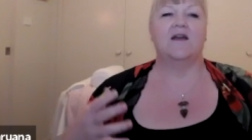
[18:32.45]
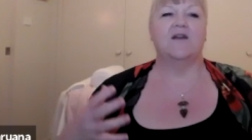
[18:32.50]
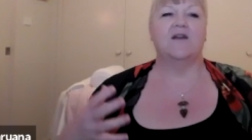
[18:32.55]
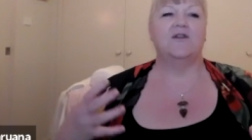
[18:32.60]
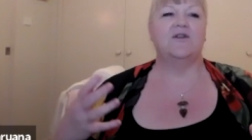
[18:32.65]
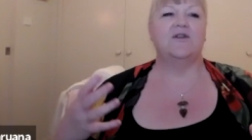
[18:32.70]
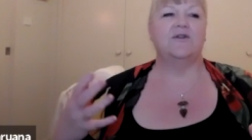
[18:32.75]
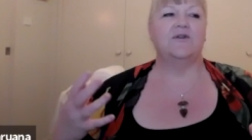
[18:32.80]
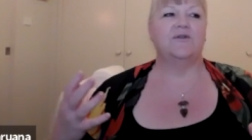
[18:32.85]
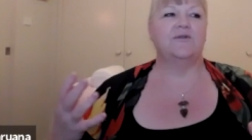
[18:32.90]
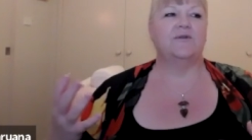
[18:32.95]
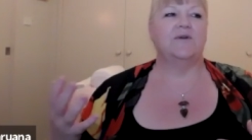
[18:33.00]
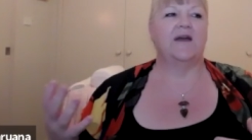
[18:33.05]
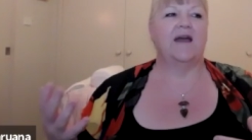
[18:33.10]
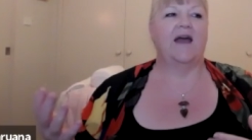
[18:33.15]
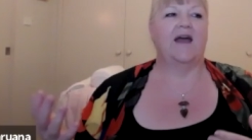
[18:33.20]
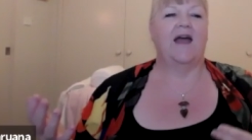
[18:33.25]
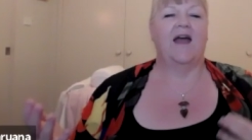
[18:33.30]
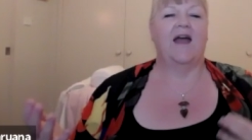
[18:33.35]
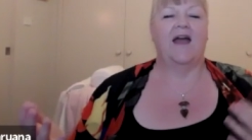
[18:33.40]
It
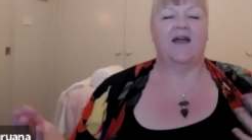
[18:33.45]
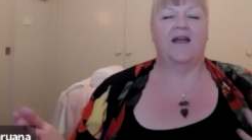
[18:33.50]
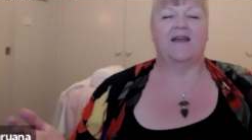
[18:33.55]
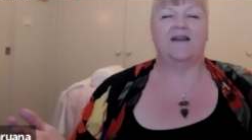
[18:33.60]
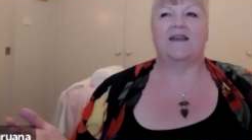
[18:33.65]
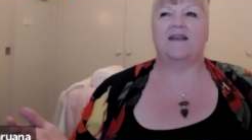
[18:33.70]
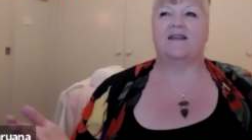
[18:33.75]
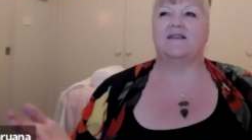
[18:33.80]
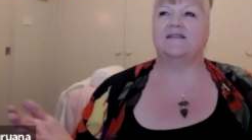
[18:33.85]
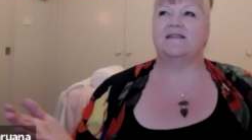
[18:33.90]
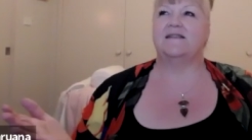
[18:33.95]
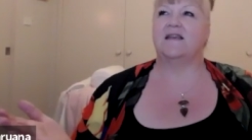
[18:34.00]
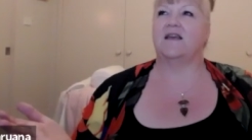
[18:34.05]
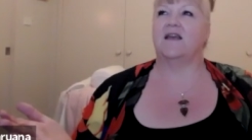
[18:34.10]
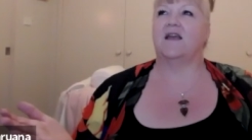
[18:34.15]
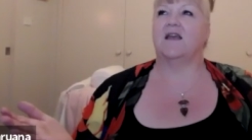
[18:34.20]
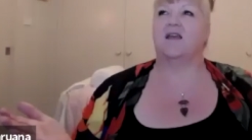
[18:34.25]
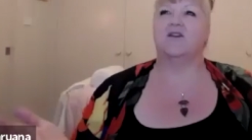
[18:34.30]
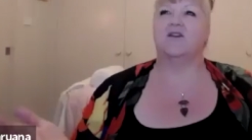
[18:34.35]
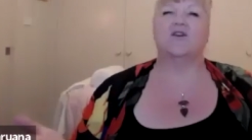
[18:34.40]
is
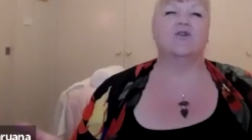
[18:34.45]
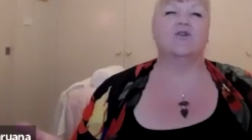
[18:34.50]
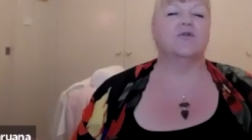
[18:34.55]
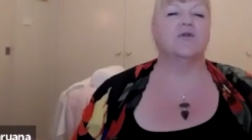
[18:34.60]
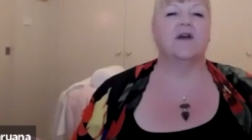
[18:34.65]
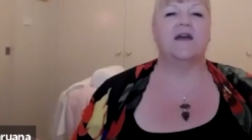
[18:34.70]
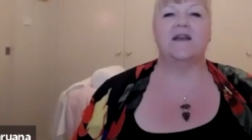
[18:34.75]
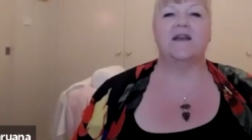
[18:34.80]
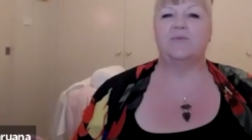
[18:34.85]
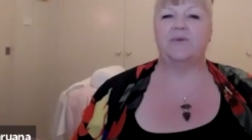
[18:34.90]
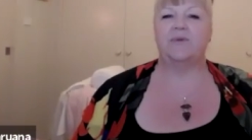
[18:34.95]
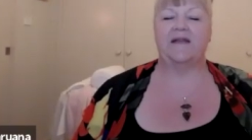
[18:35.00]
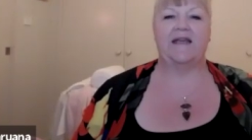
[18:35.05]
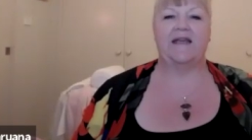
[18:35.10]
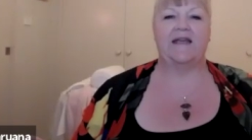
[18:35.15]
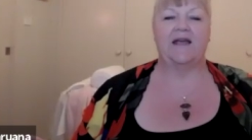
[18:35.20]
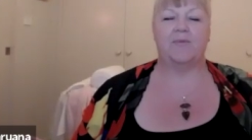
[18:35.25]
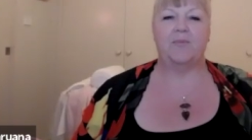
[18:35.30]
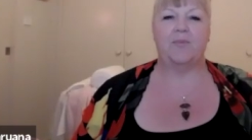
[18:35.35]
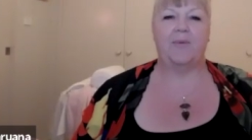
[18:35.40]

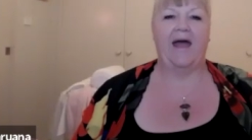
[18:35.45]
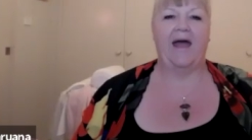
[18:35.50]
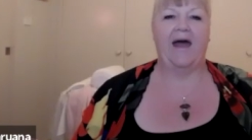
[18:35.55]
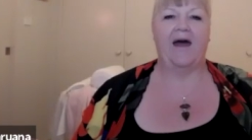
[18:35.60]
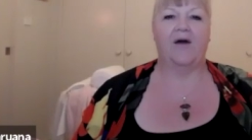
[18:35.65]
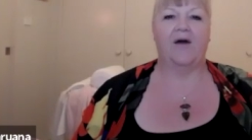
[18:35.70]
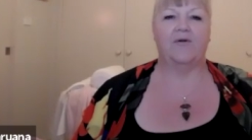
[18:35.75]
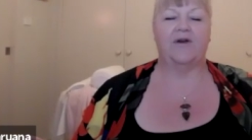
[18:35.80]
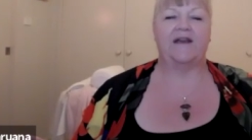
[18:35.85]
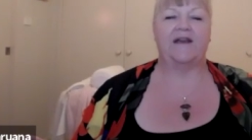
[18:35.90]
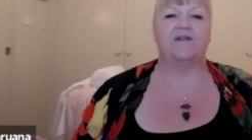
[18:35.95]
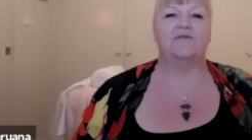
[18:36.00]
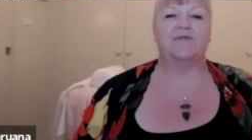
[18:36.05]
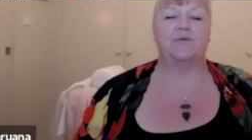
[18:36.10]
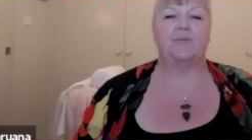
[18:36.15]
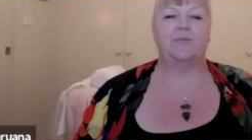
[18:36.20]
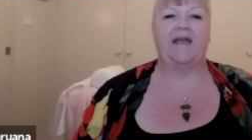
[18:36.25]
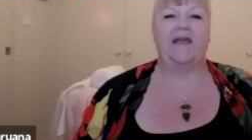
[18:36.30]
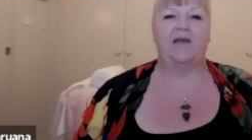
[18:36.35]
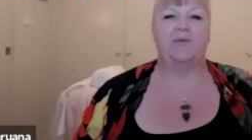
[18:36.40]
incredibly empowering for
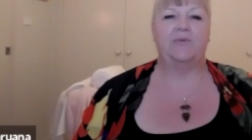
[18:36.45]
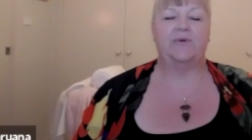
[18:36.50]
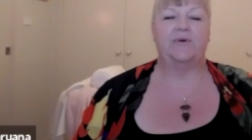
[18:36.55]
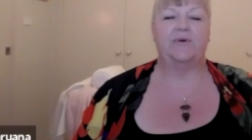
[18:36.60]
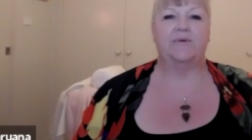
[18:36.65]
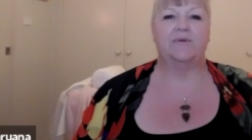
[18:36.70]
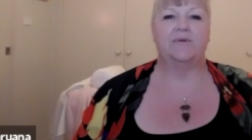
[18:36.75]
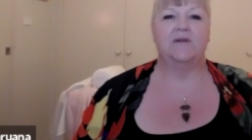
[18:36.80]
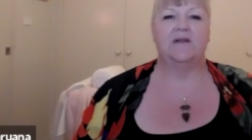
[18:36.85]
people.